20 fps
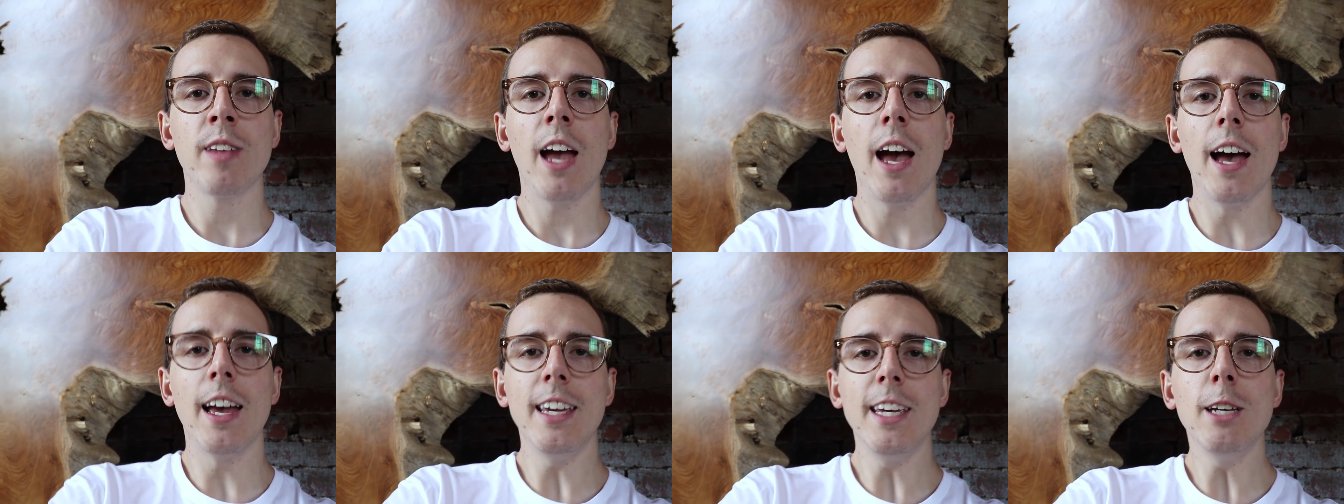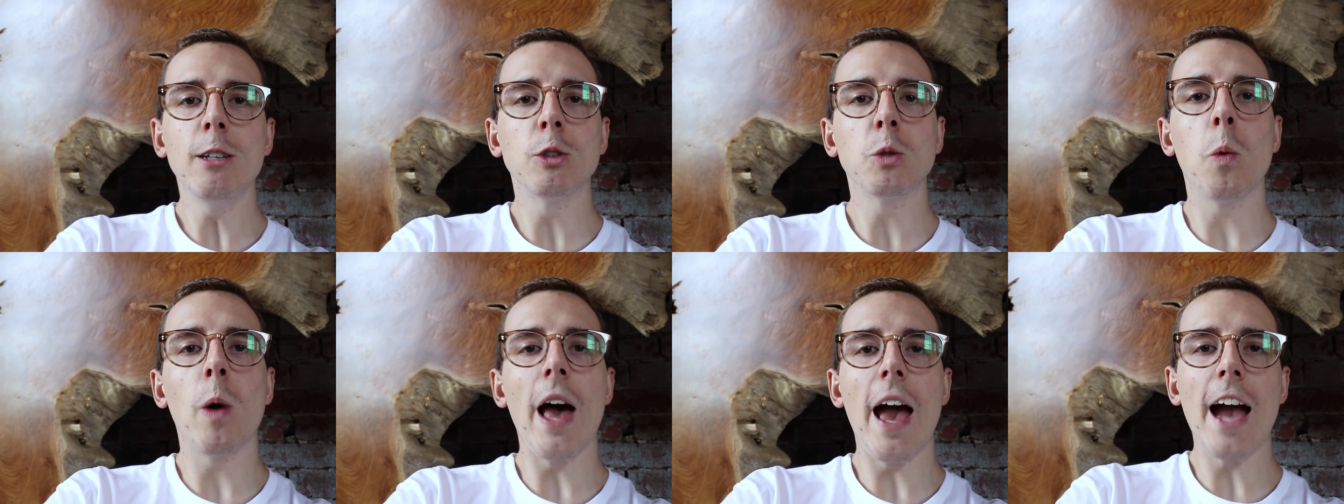uh,
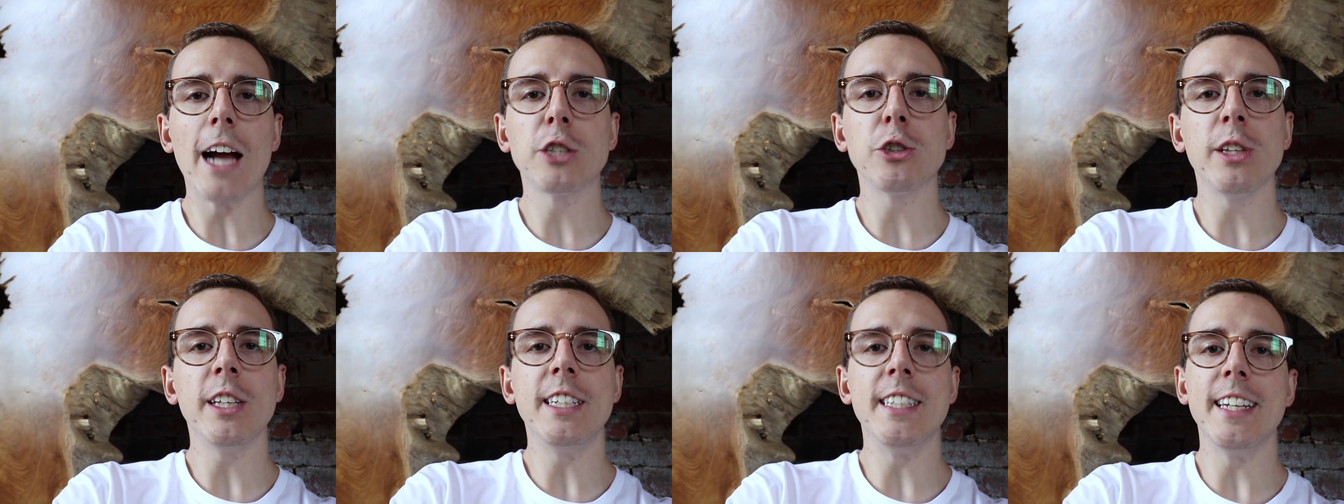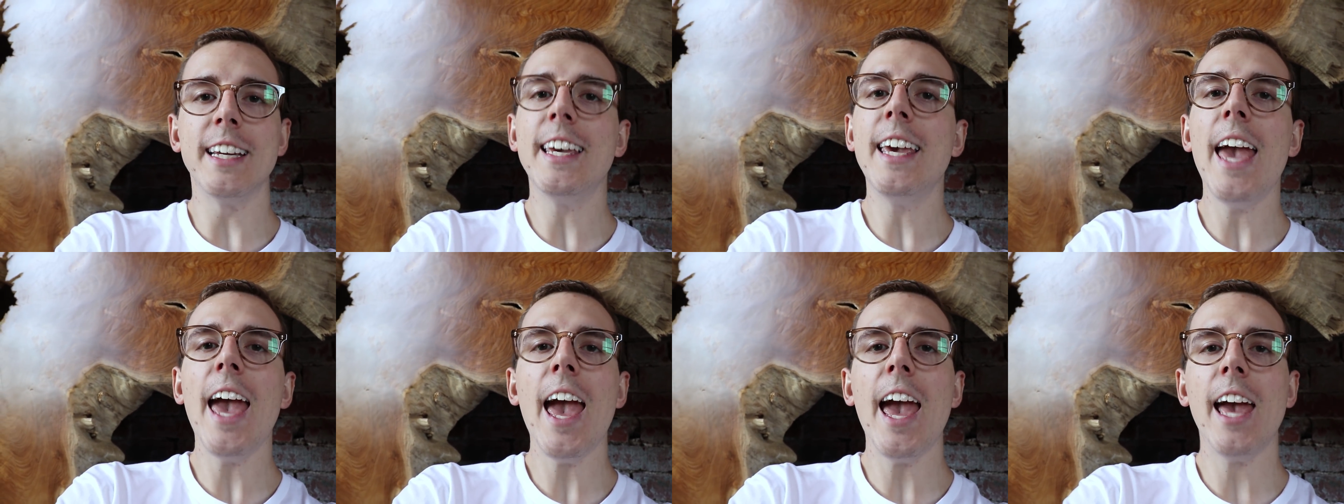EOS will actually
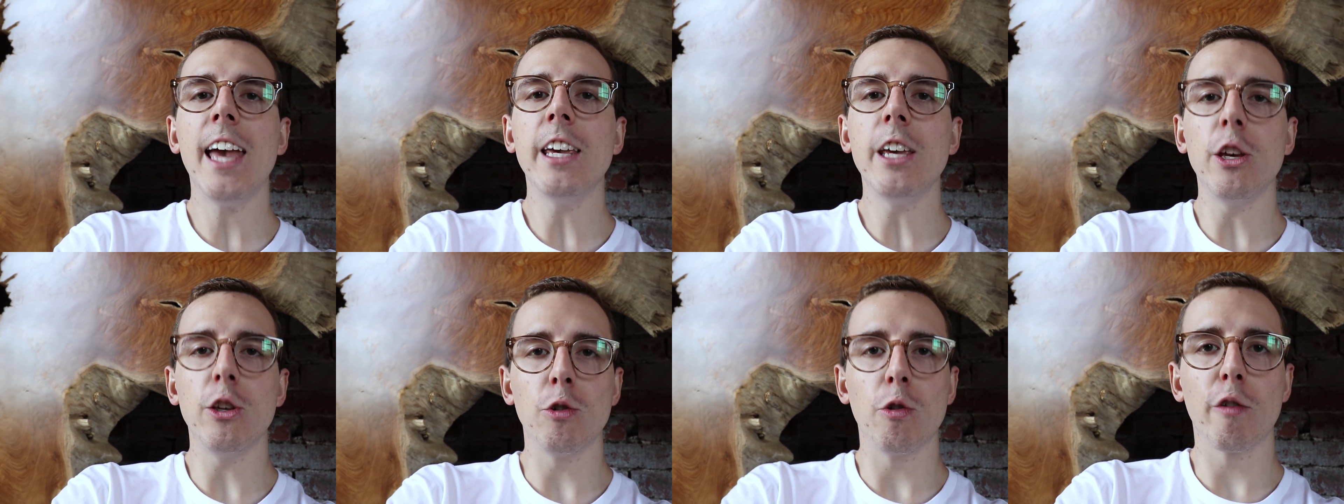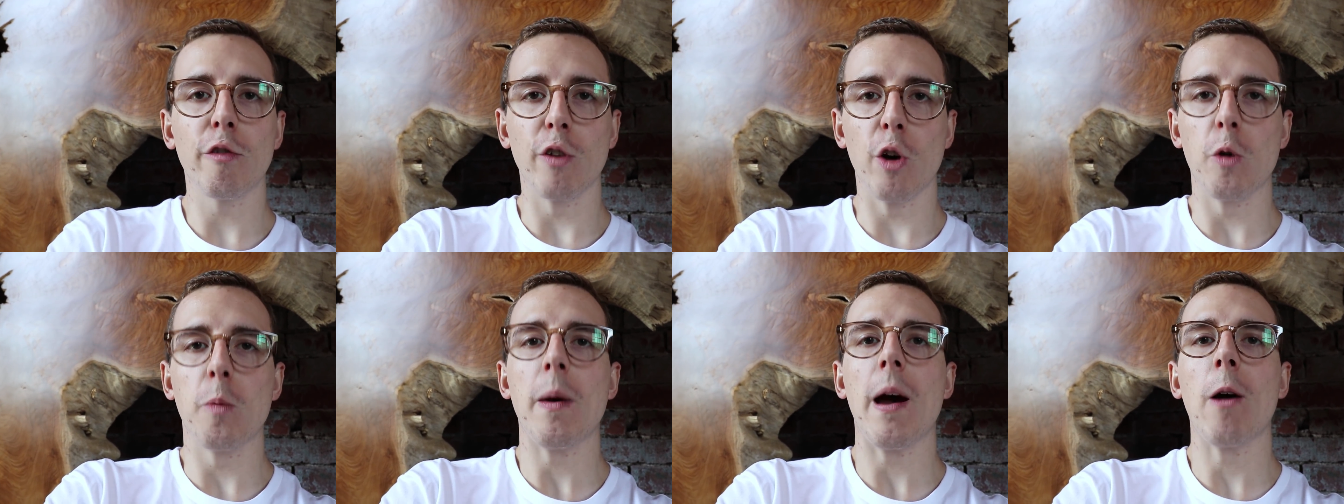decay your
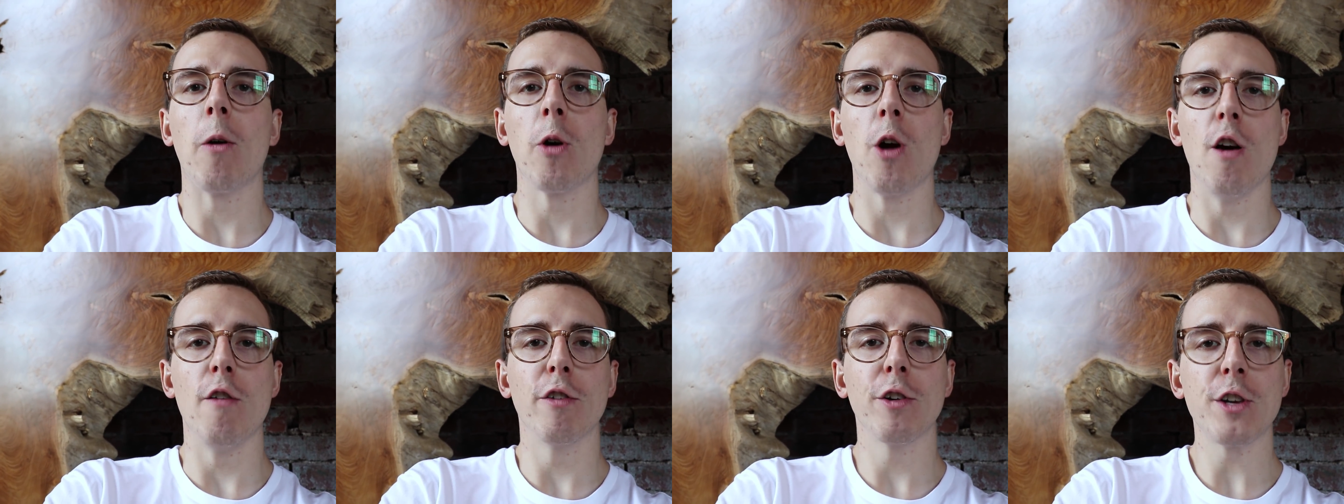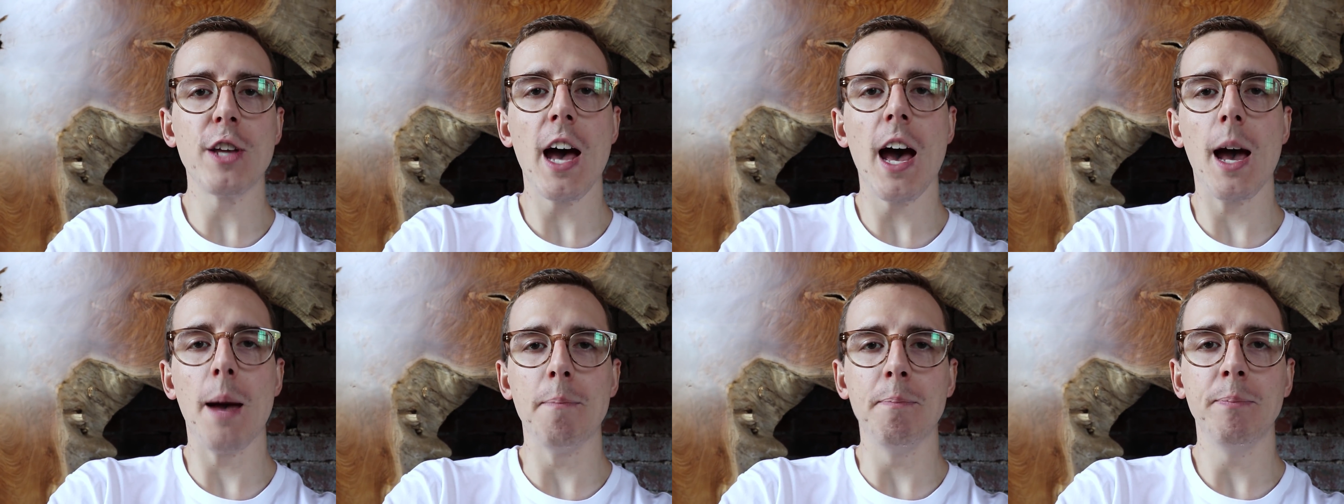vote power over
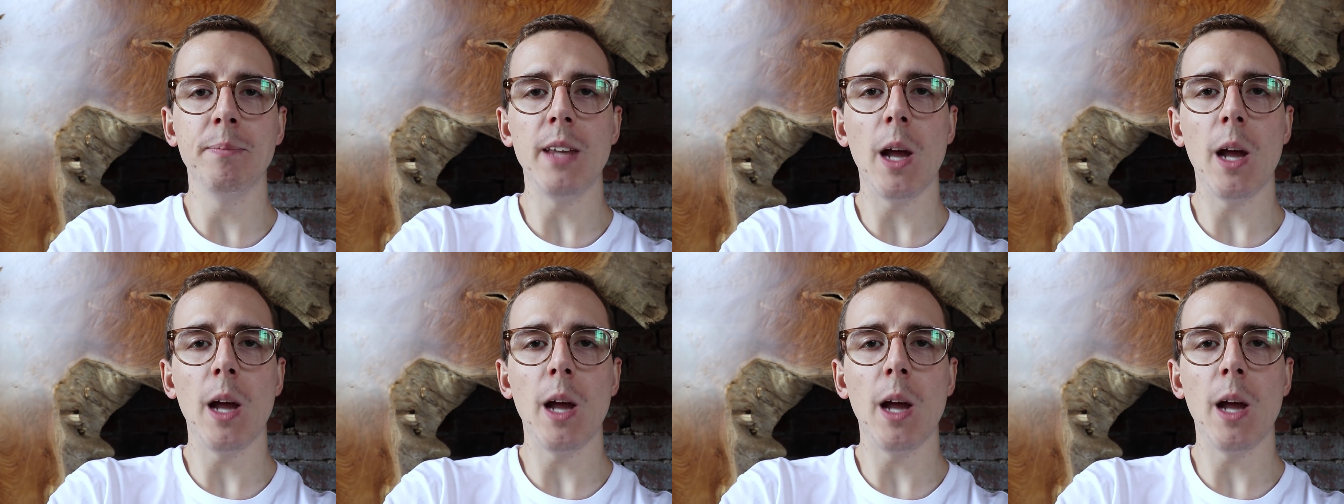time.